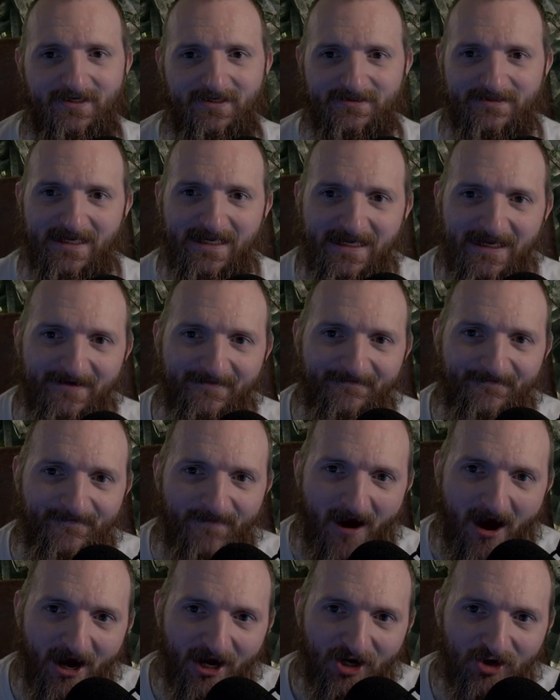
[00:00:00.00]

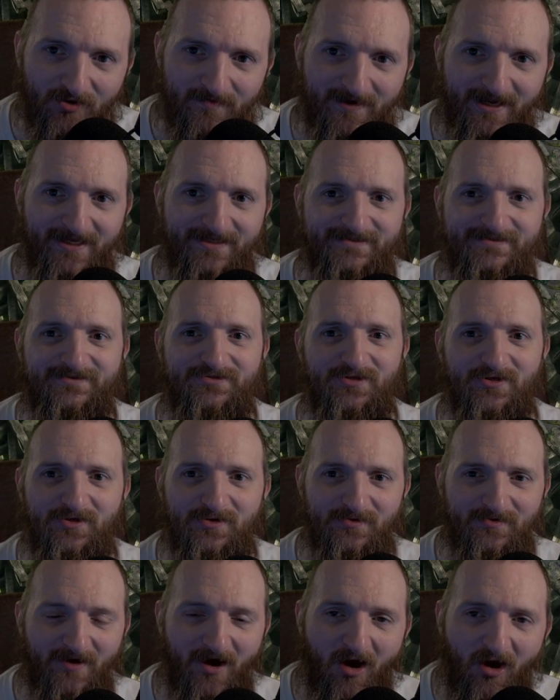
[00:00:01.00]

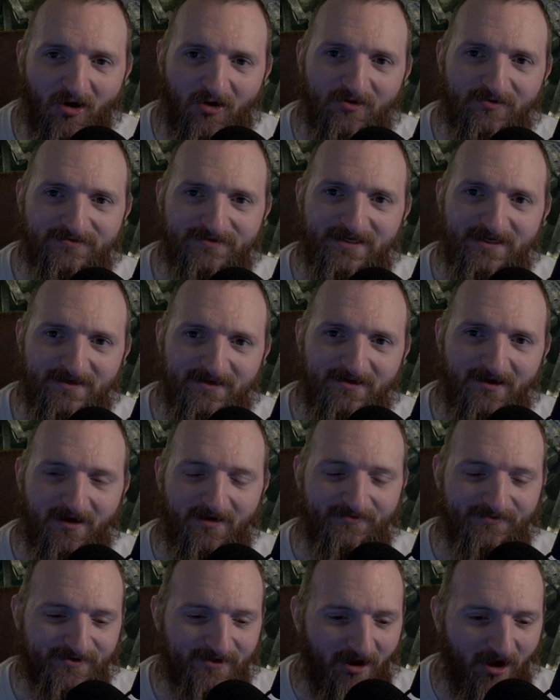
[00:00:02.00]
to hurt
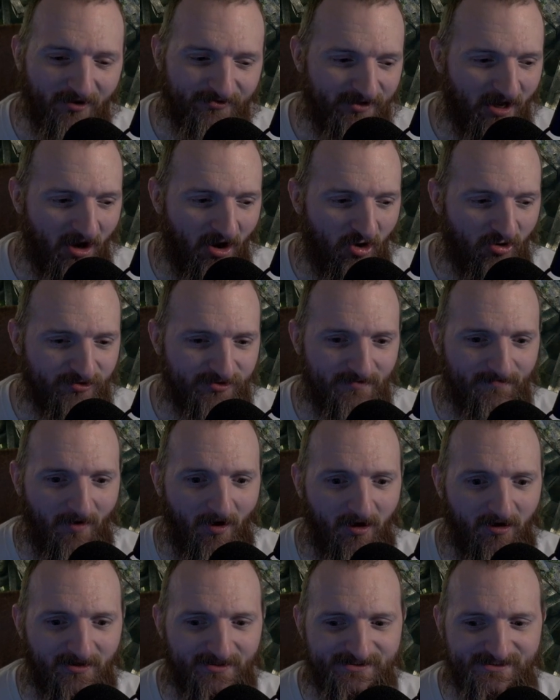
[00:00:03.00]
the
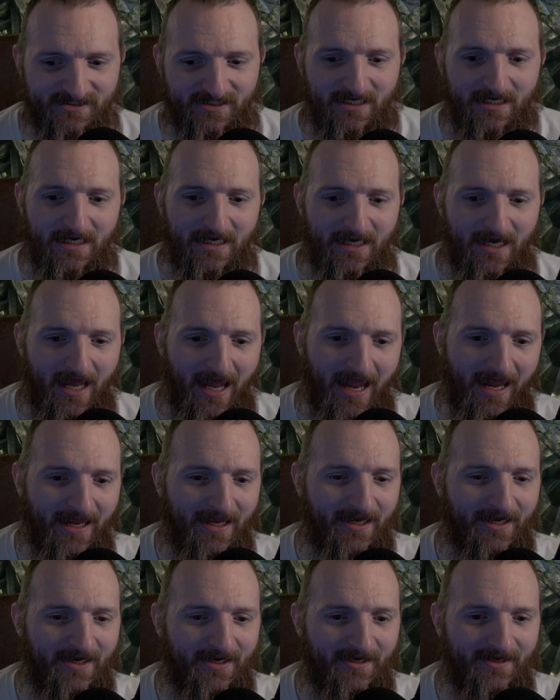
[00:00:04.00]
boss.
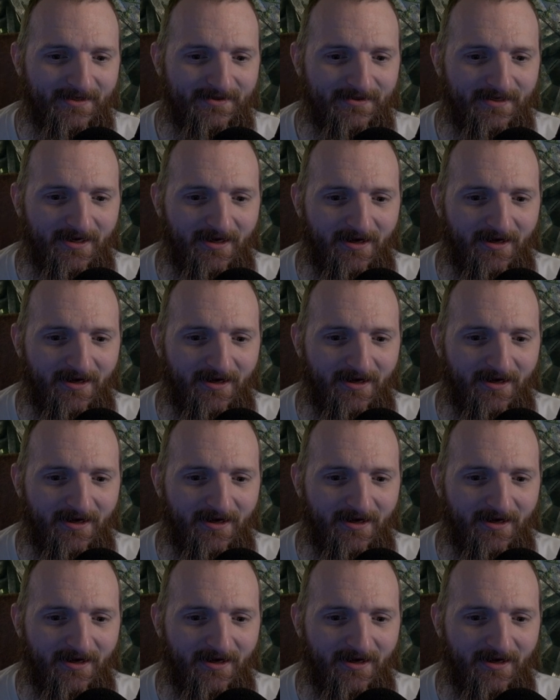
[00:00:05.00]
And